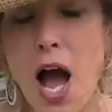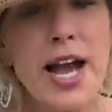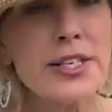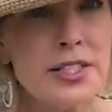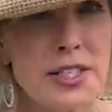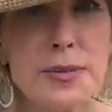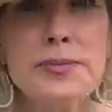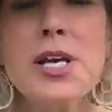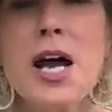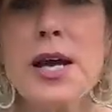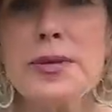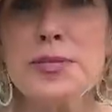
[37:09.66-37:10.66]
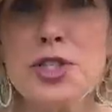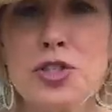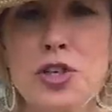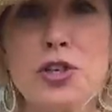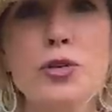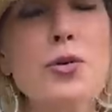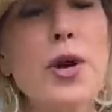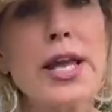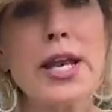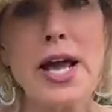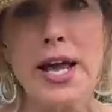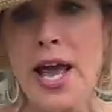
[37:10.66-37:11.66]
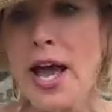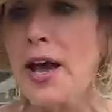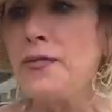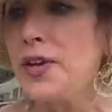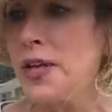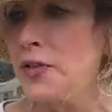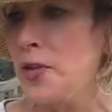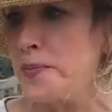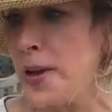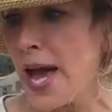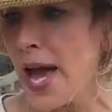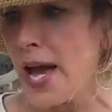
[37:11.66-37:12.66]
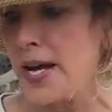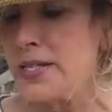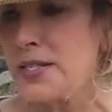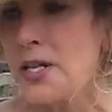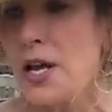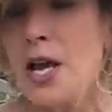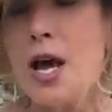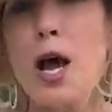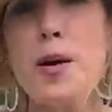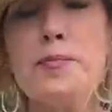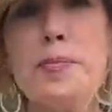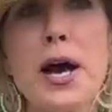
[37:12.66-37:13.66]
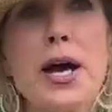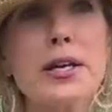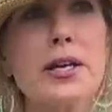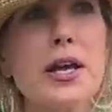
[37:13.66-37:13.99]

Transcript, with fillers: I sometimes do, and I have in the past, but